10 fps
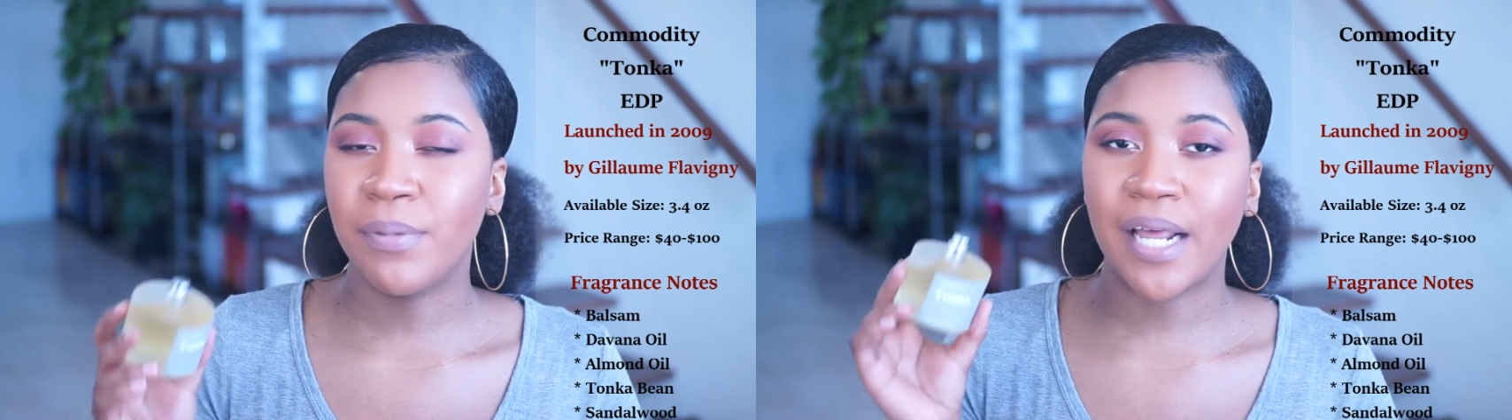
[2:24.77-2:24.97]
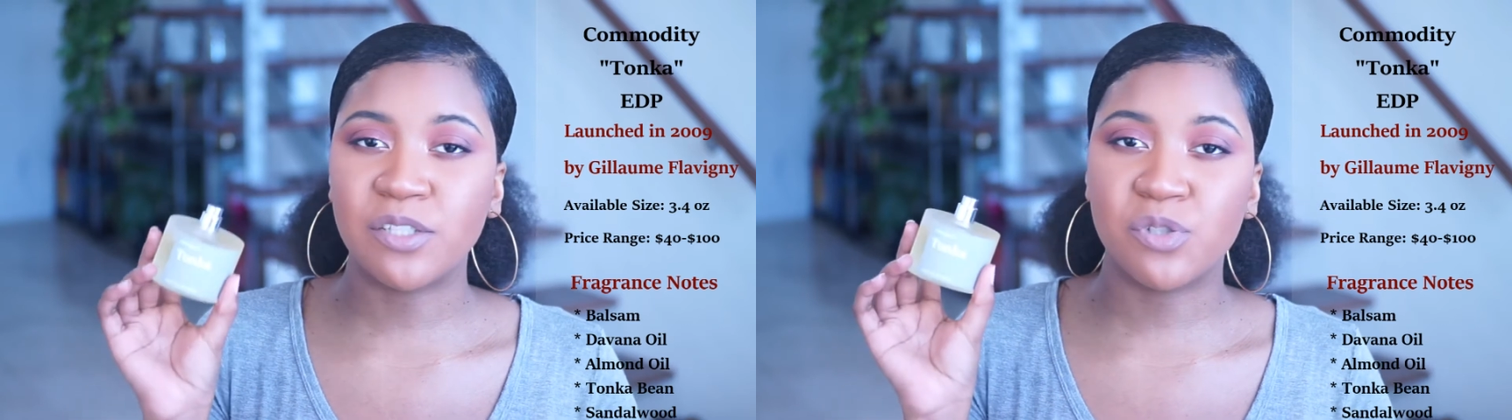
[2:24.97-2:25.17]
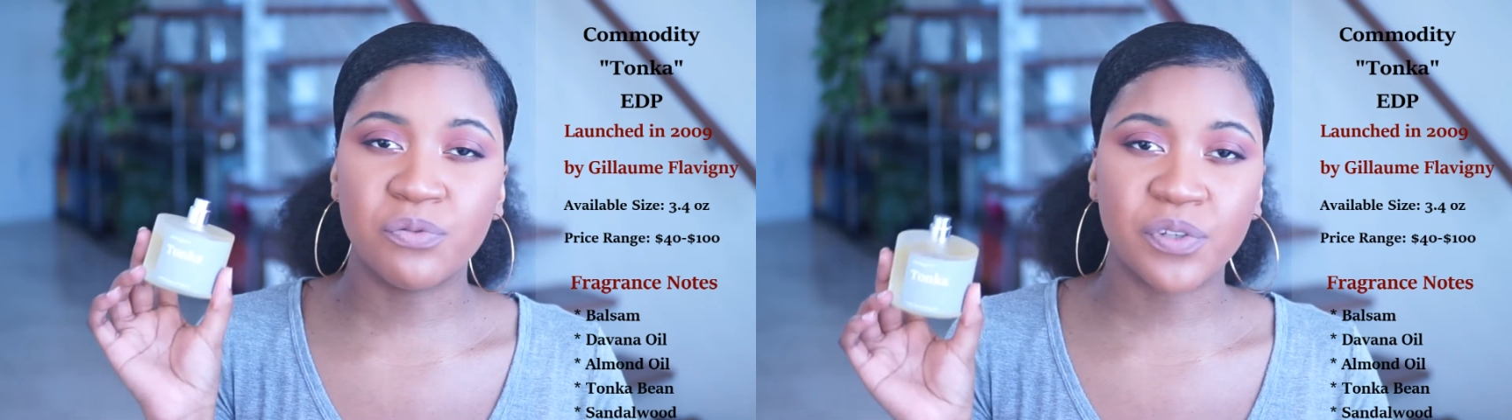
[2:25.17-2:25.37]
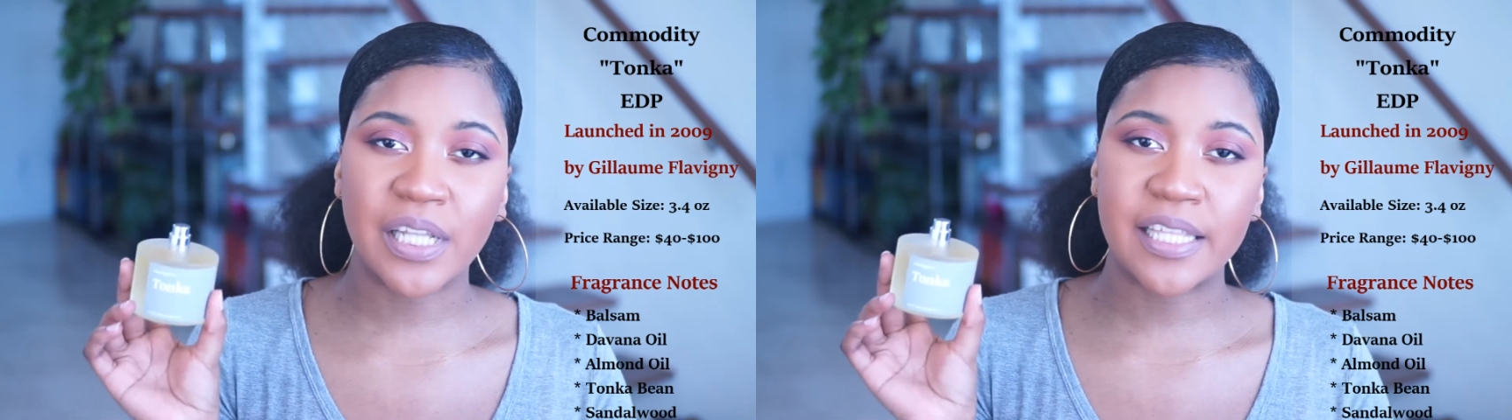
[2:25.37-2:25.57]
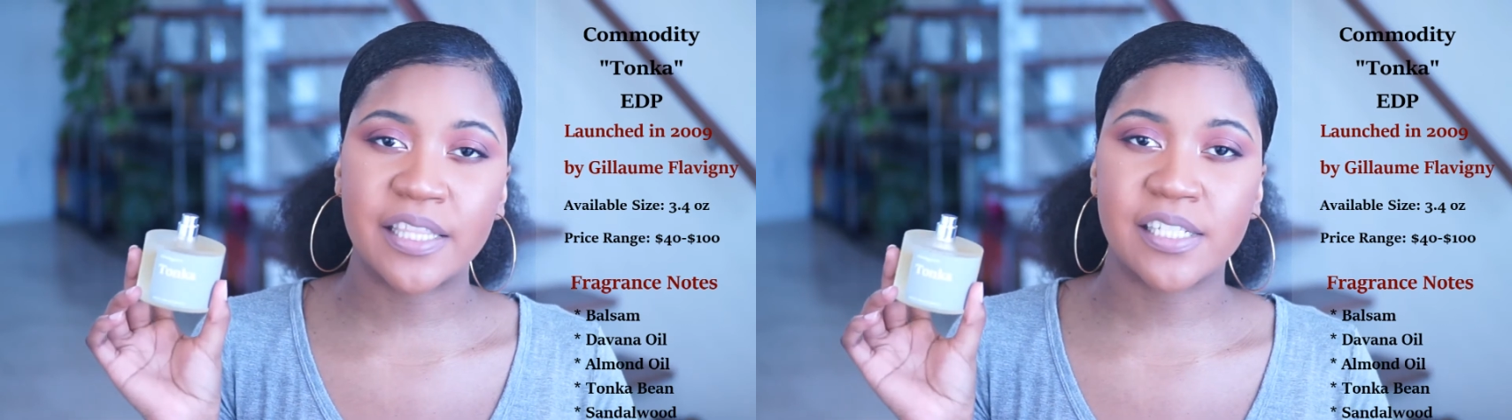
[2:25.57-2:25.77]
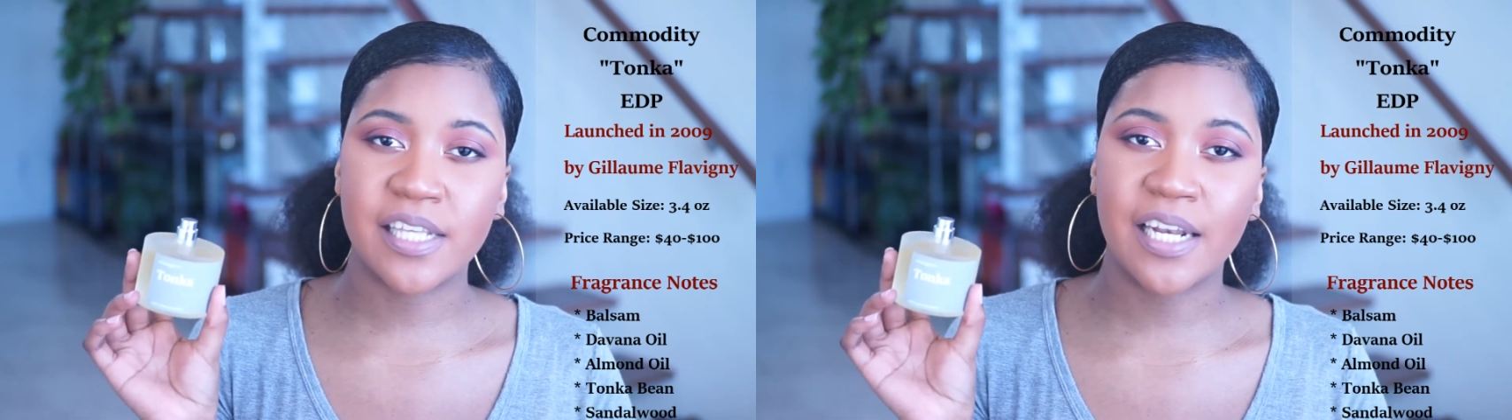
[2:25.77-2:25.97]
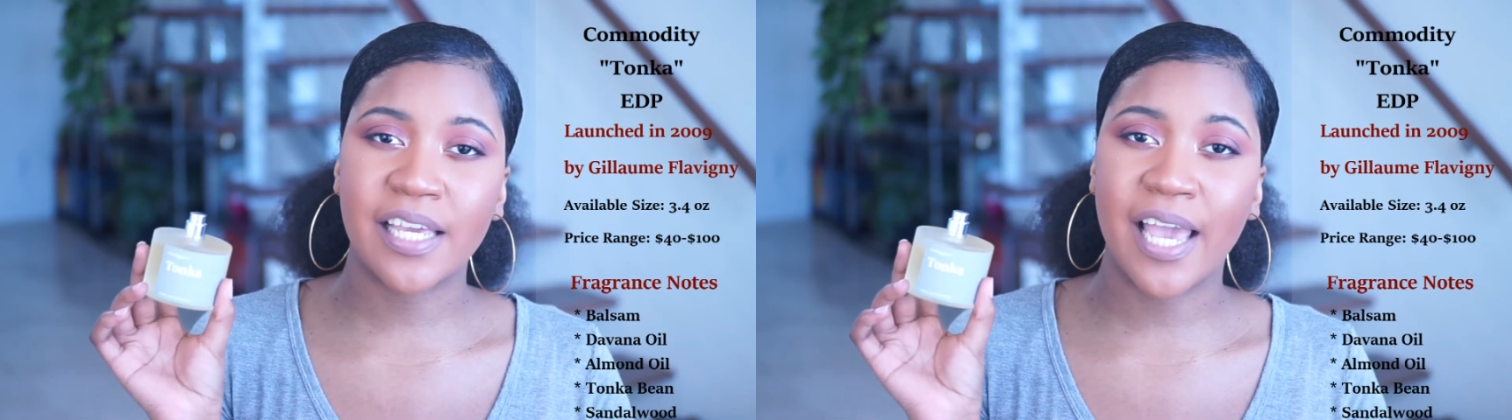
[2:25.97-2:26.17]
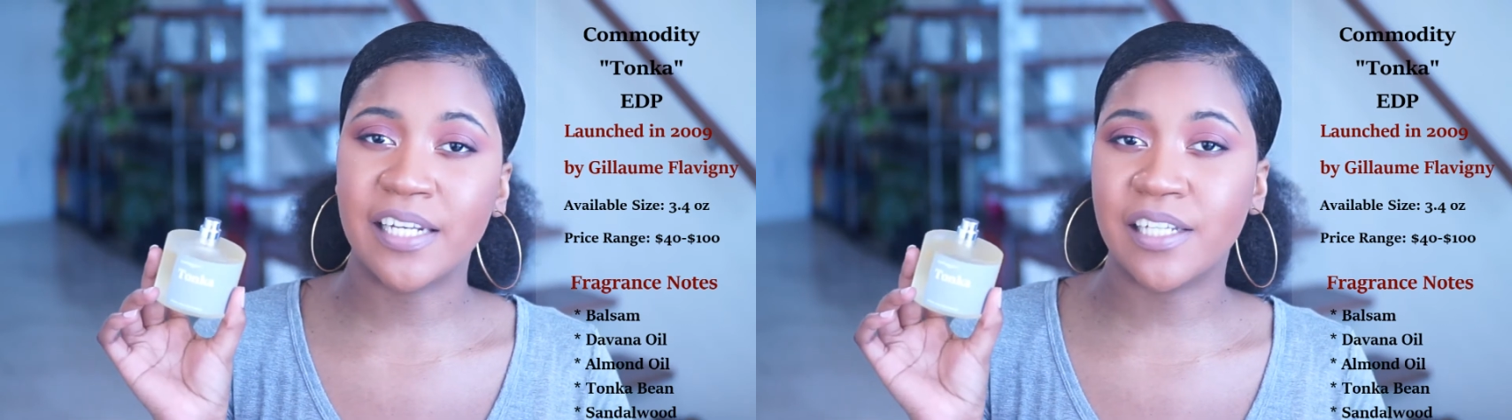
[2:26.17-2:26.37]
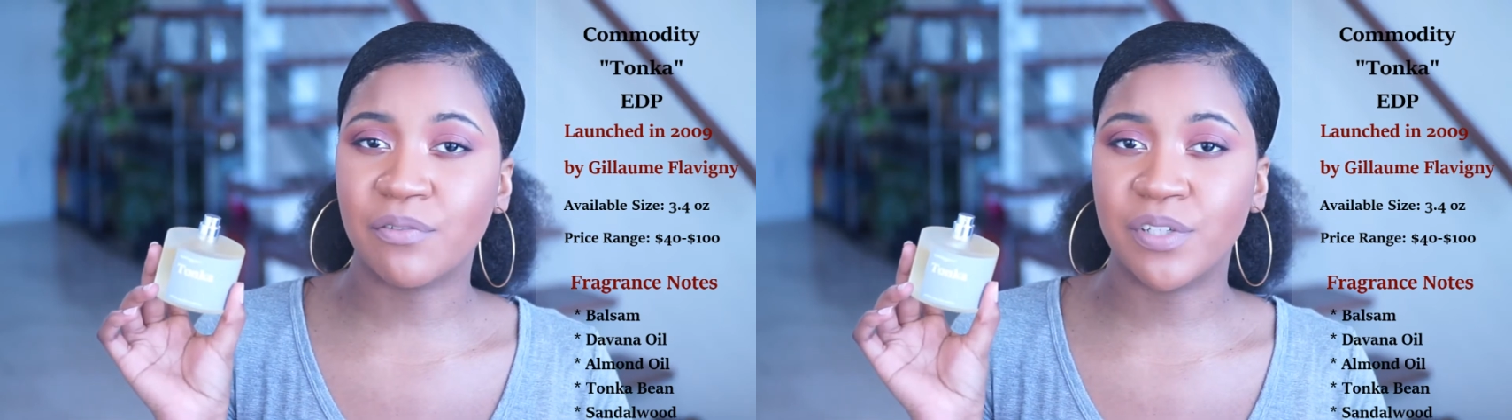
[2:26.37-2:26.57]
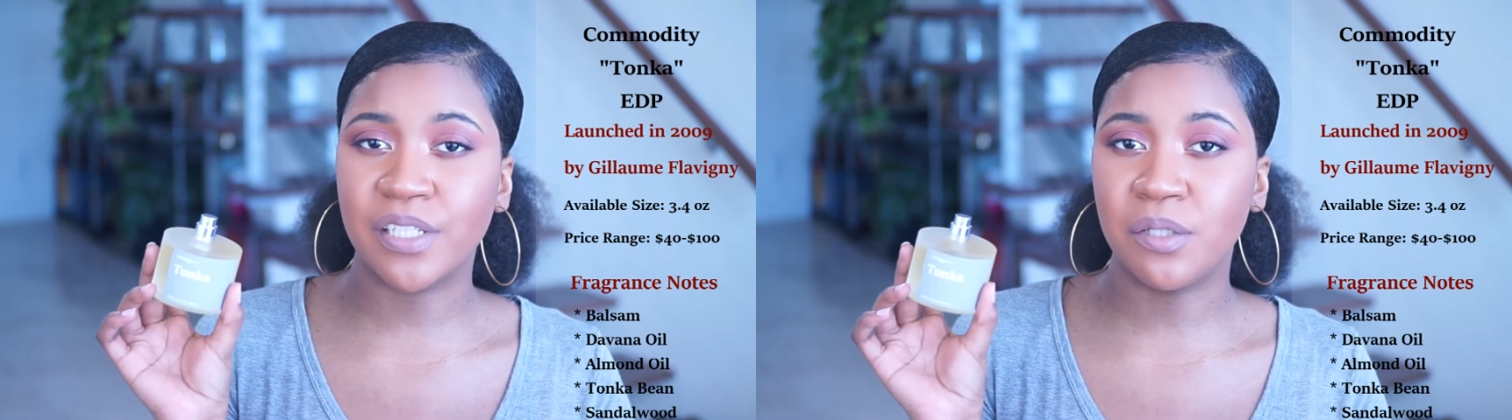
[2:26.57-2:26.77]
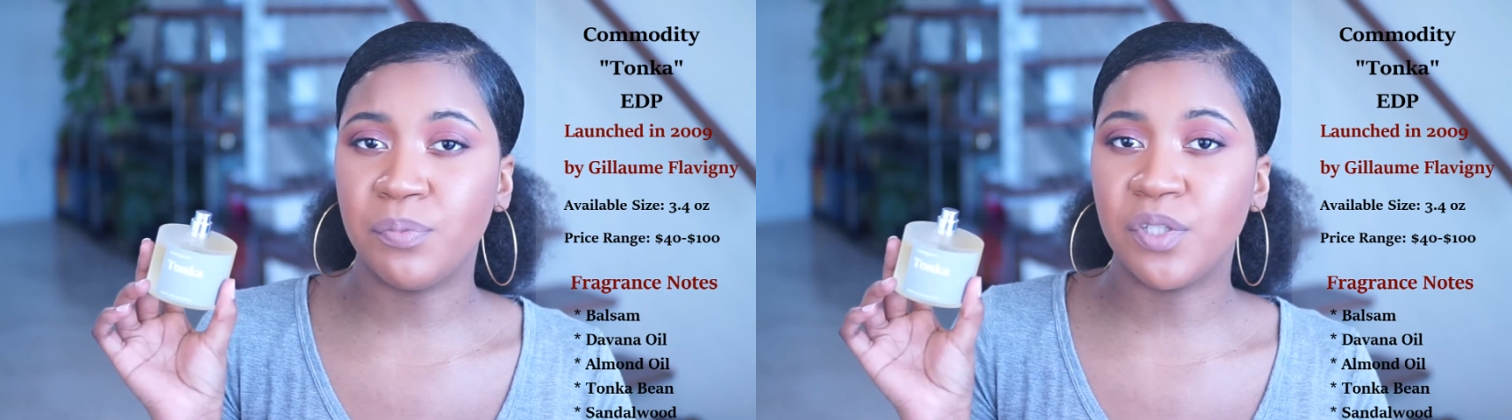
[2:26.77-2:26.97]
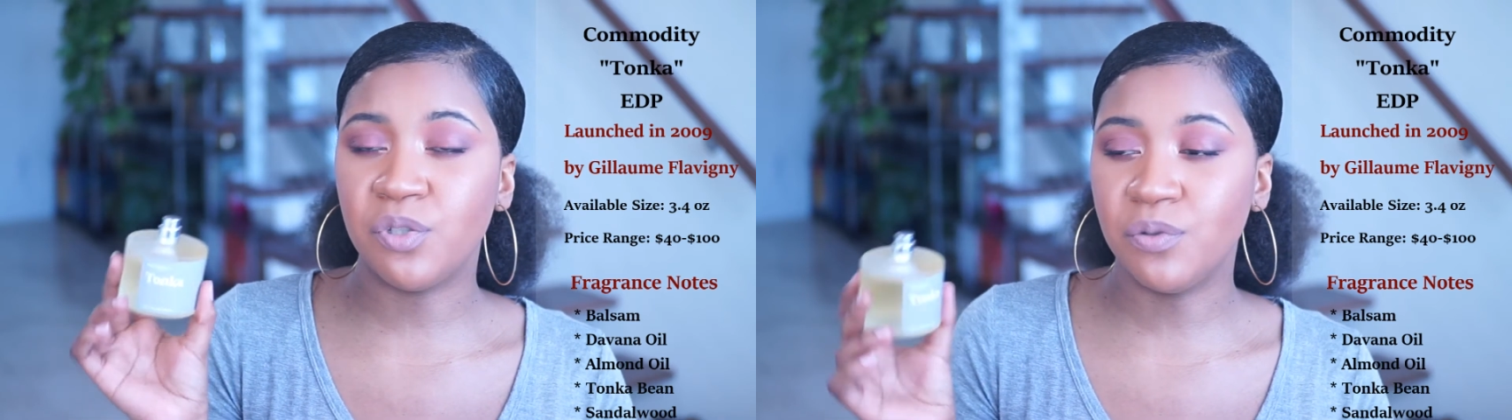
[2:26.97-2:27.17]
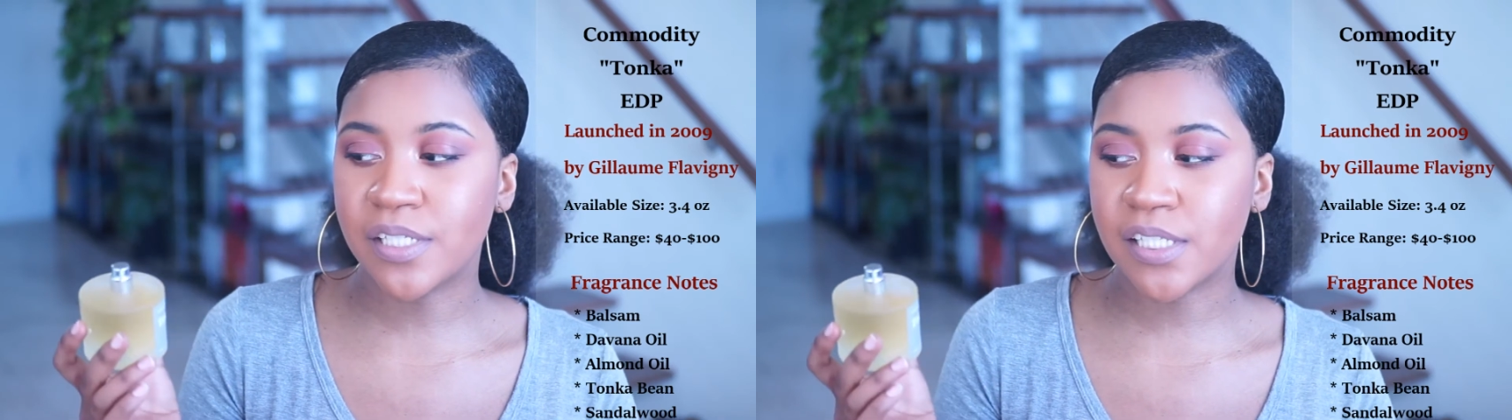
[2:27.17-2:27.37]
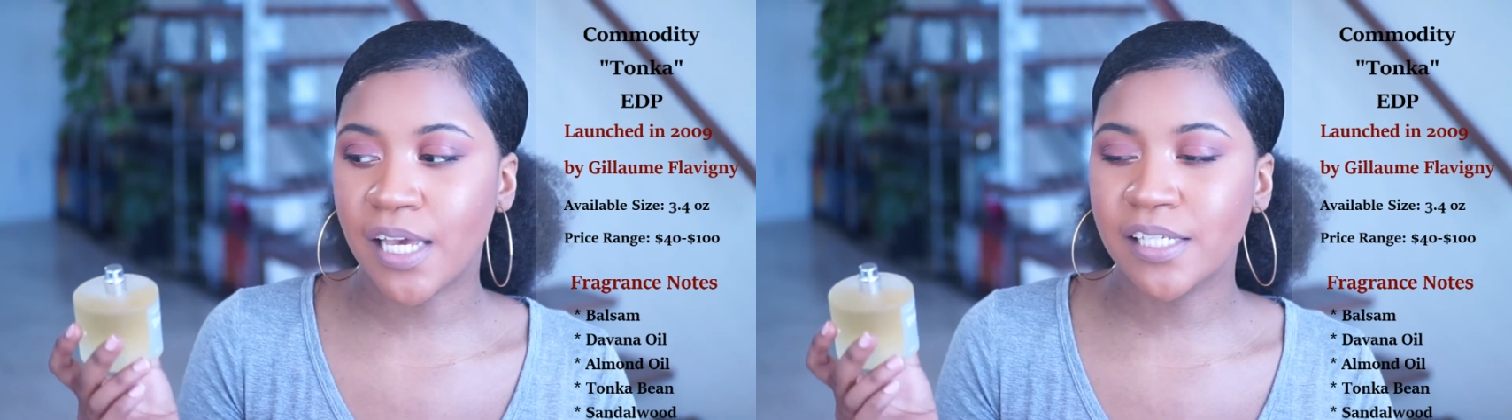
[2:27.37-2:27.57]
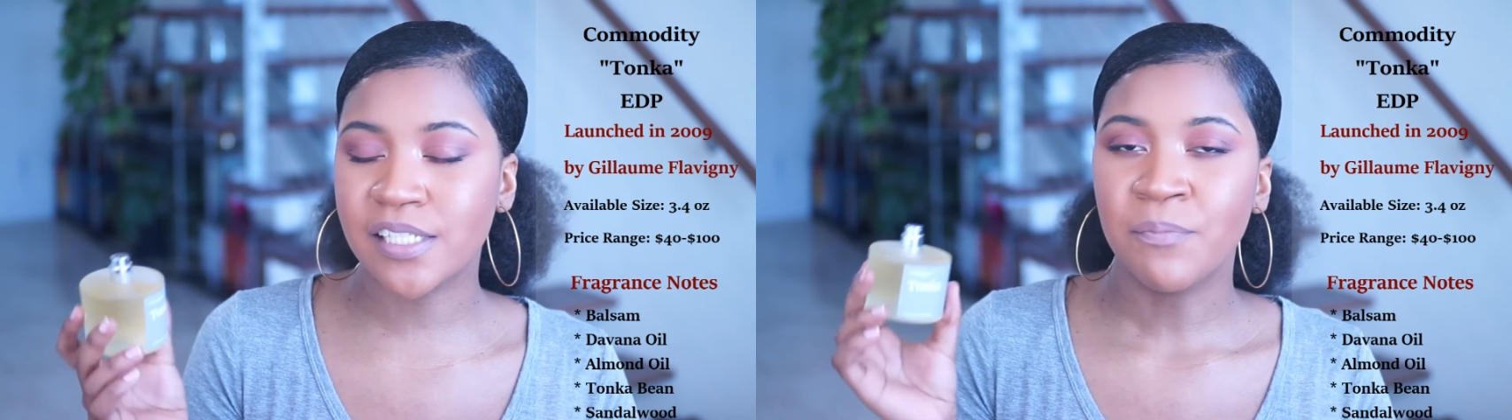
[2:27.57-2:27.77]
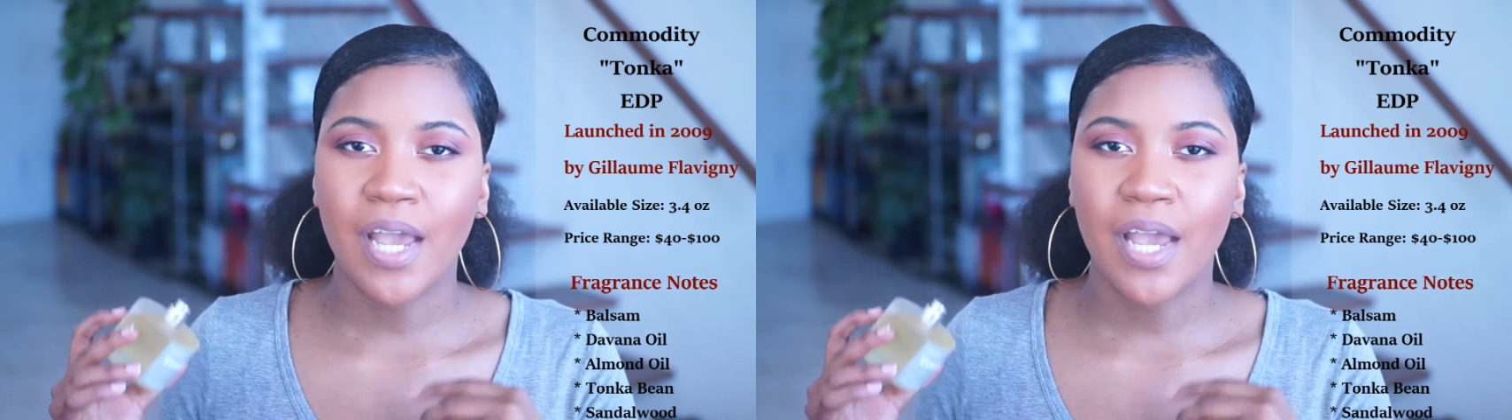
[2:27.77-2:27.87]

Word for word: but I do feel like this scent can definitely be unisex.